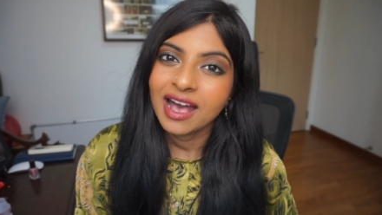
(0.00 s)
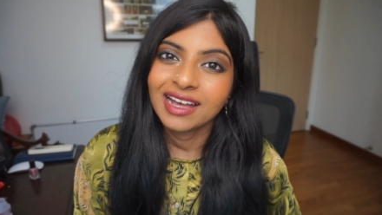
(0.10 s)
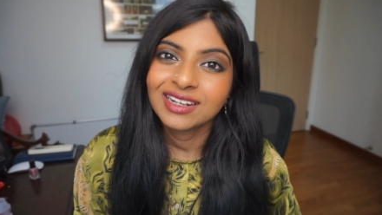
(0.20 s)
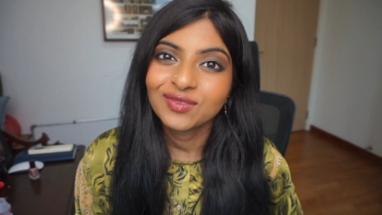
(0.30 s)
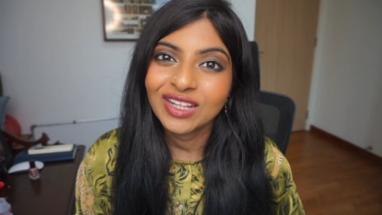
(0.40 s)

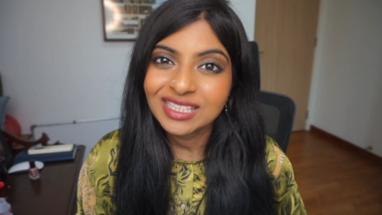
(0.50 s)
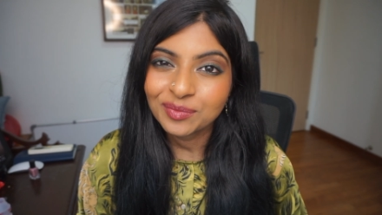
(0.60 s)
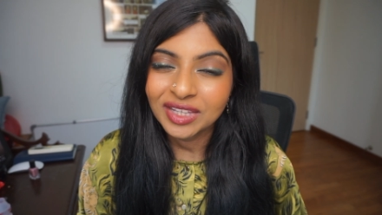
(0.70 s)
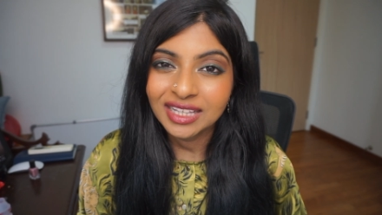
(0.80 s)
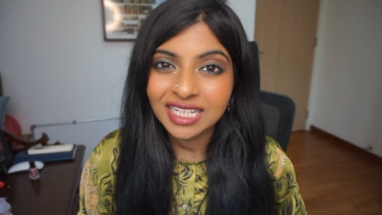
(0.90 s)
and if that's
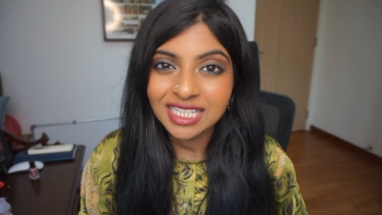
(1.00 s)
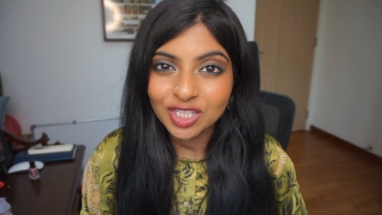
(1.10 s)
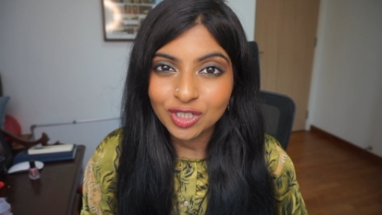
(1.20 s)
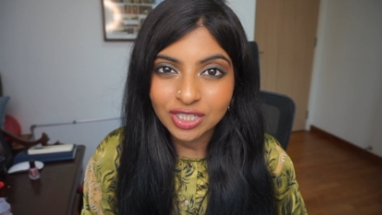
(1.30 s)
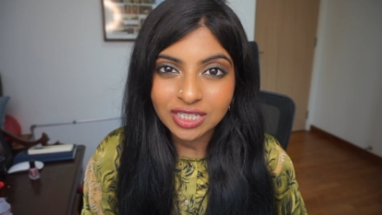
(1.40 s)
something that's
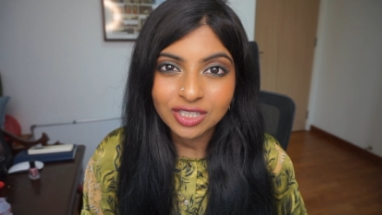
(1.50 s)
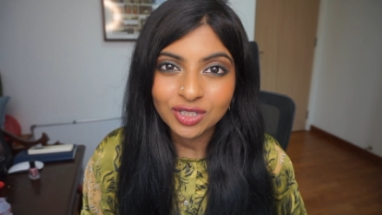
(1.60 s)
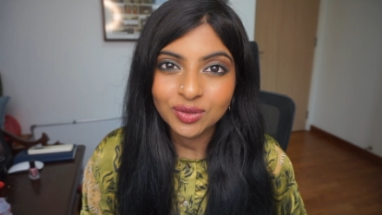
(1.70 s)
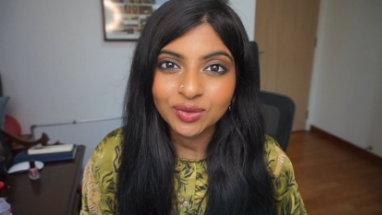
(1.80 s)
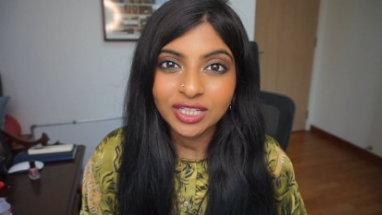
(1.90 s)
interesting to
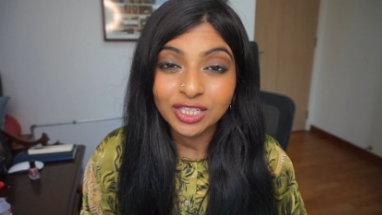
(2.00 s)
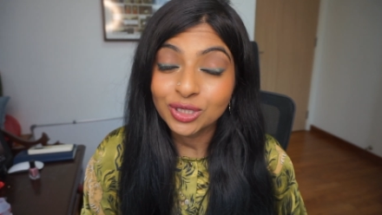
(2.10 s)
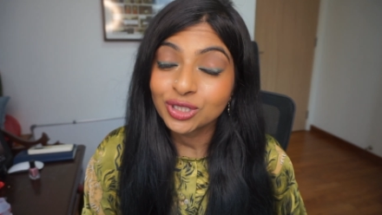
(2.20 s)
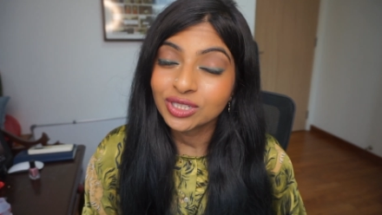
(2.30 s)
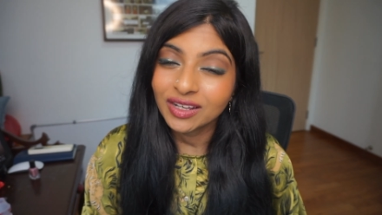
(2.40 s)
you, then you
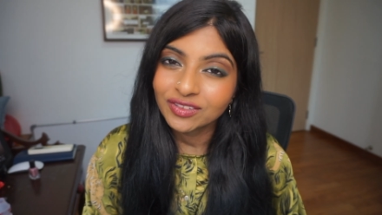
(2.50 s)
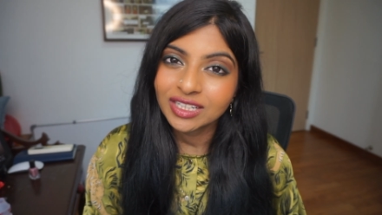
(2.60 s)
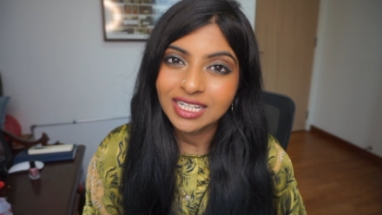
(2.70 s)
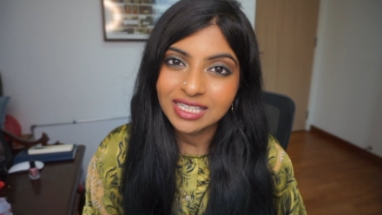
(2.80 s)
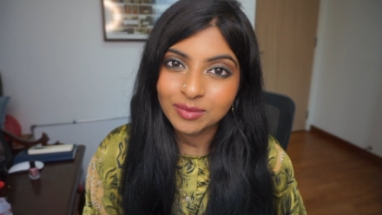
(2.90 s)
should
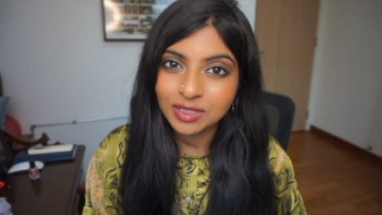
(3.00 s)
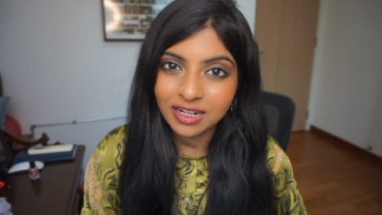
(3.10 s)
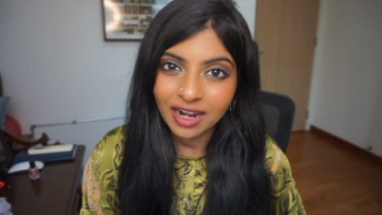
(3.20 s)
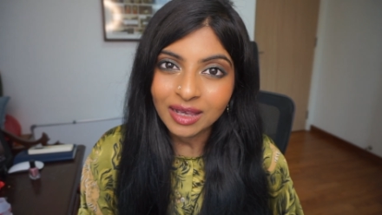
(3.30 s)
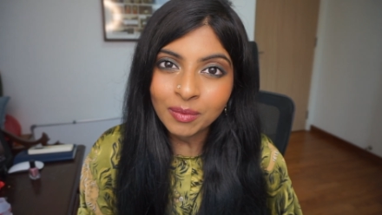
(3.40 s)
definitely
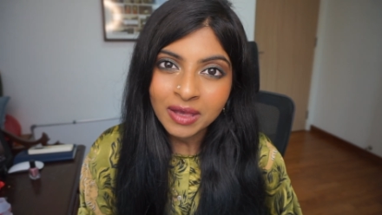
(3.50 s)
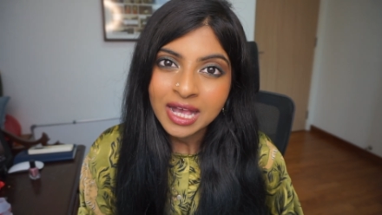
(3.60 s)
subscribe.